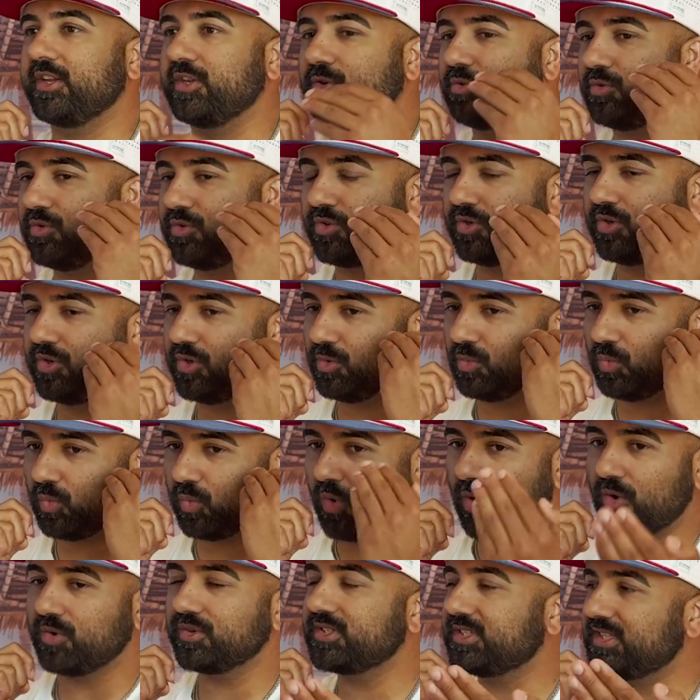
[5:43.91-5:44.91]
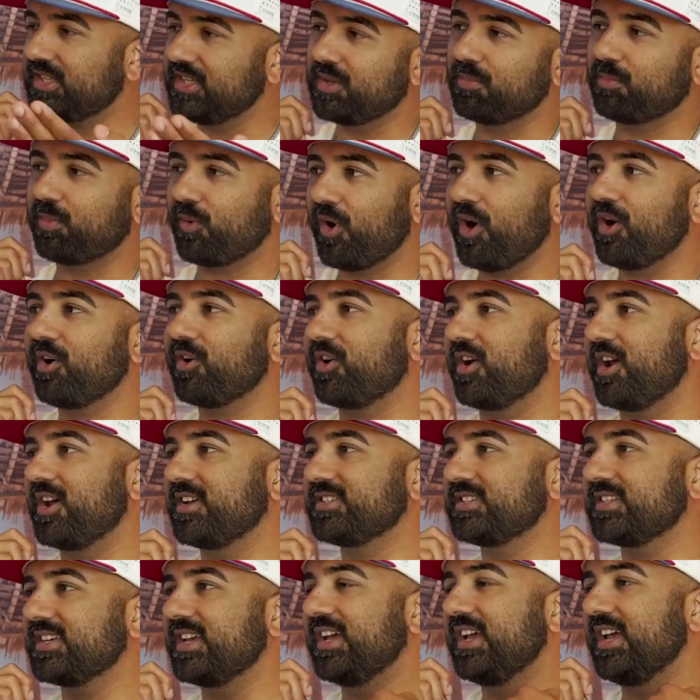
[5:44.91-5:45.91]
You won't see the
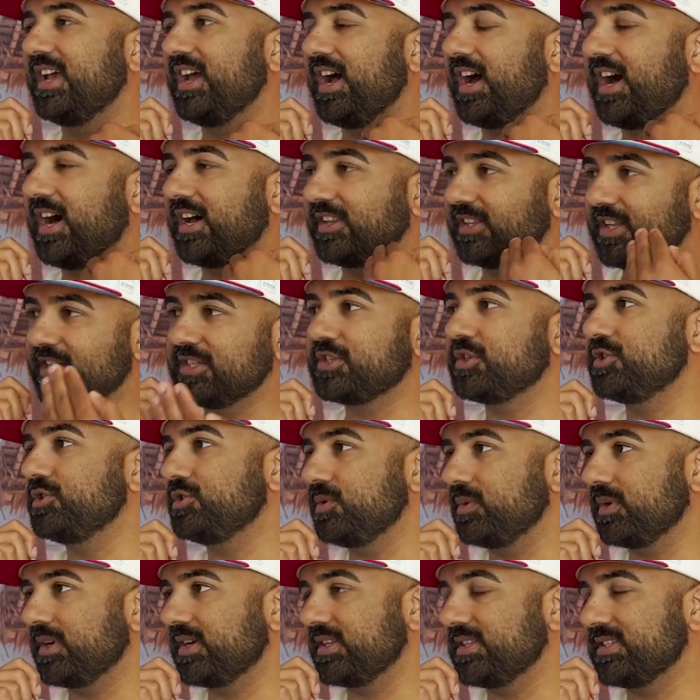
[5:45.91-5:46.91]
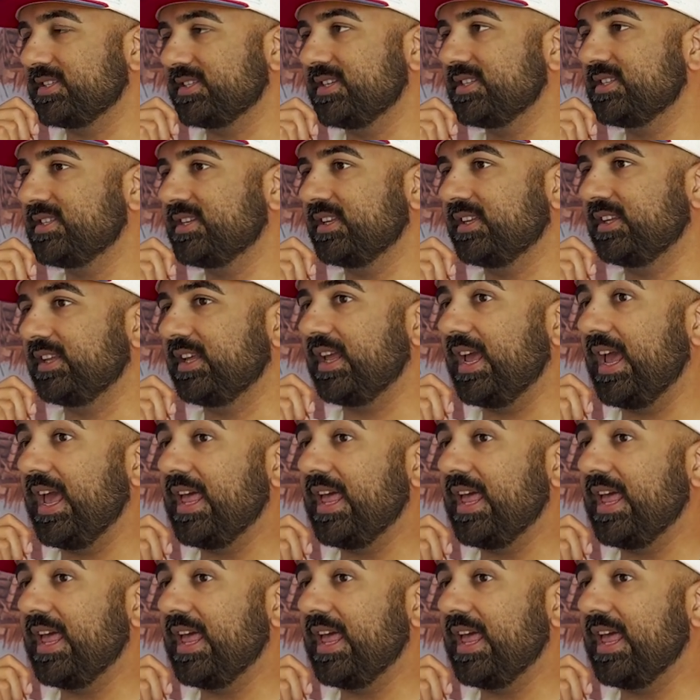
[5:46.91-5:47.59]
progress unless you do it consistently.